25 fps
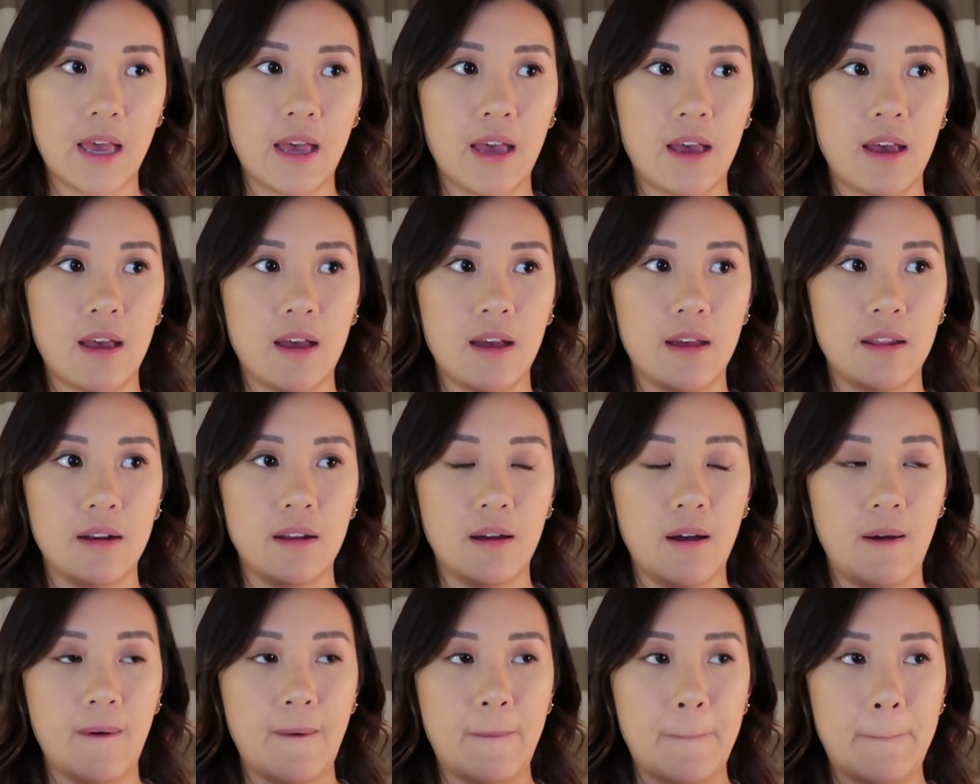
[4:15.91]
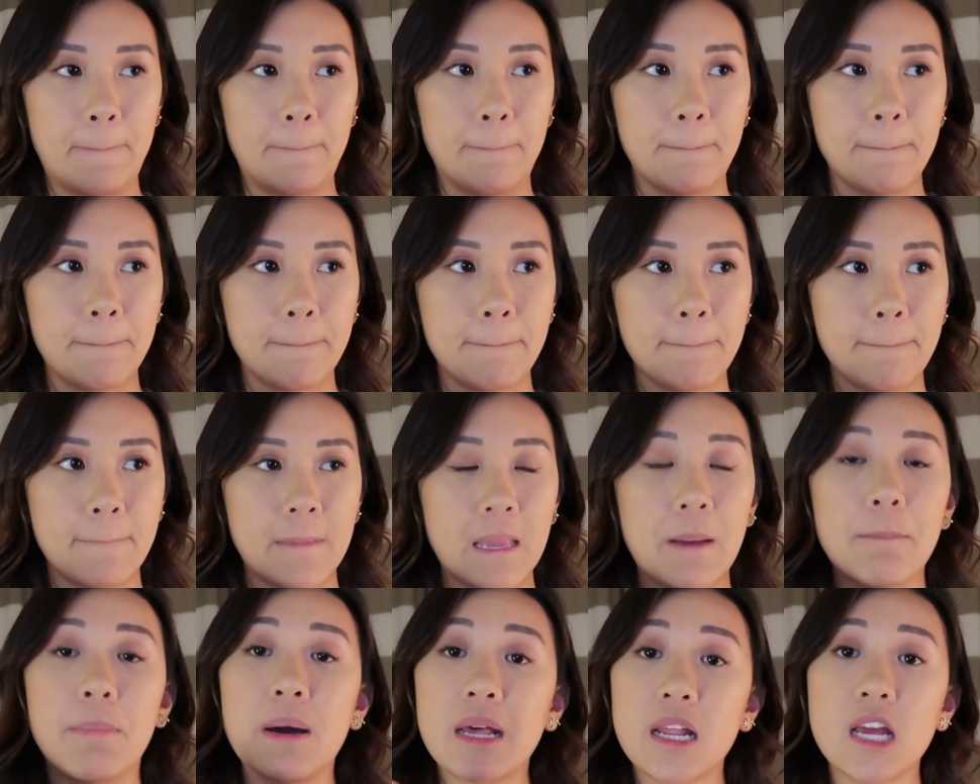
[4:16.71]
and
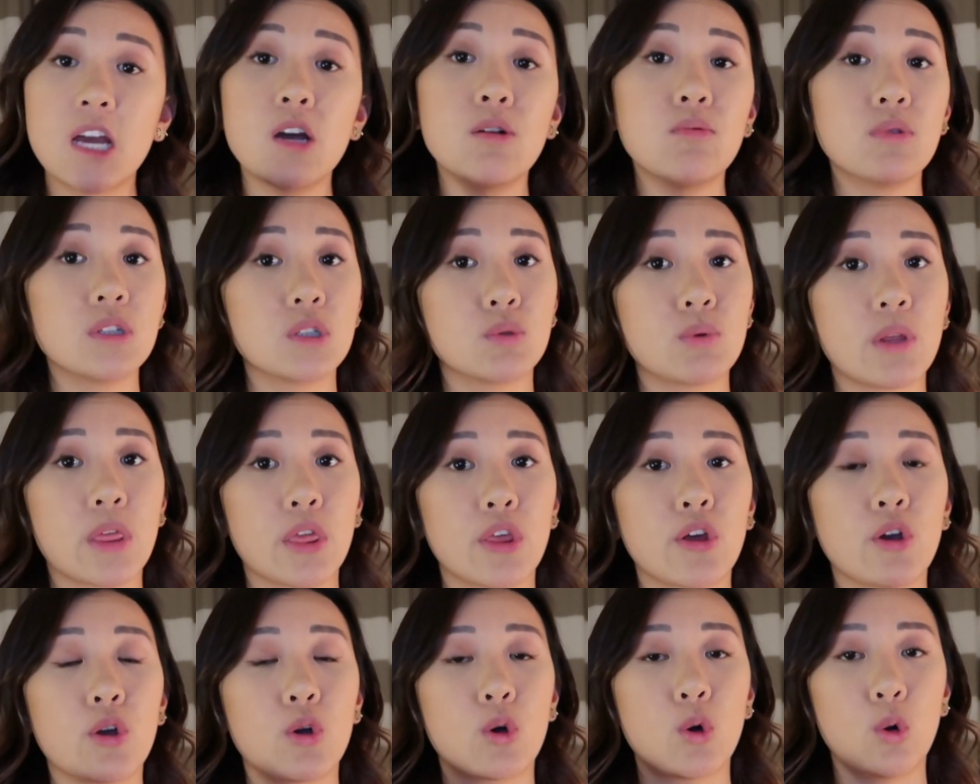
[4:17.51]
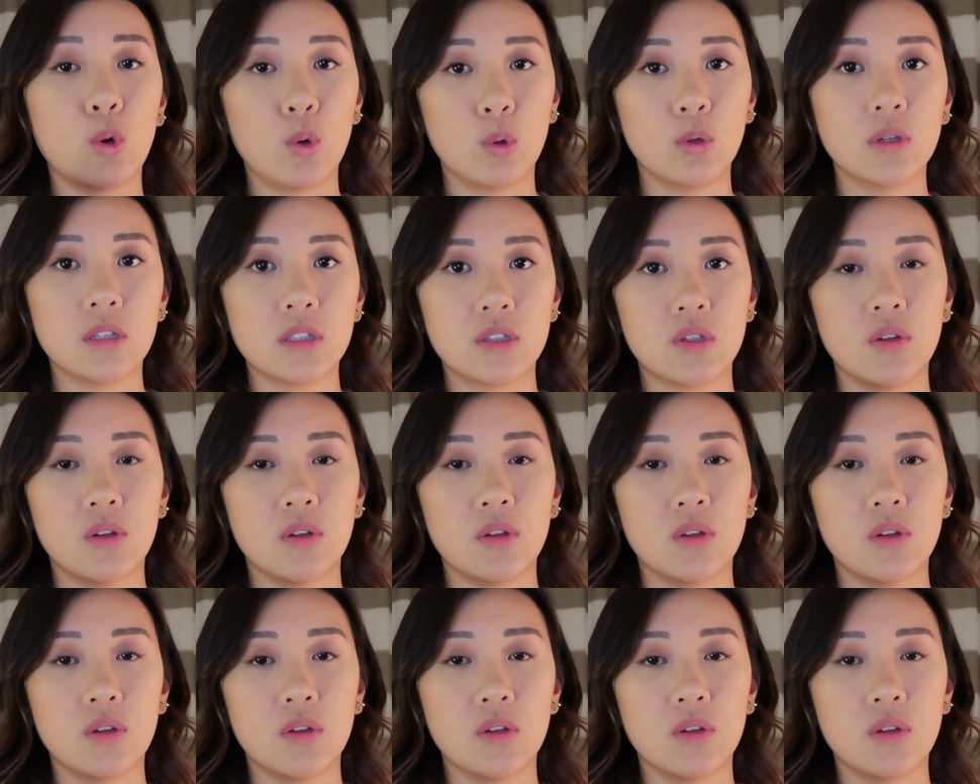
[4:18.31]
but it was with gold.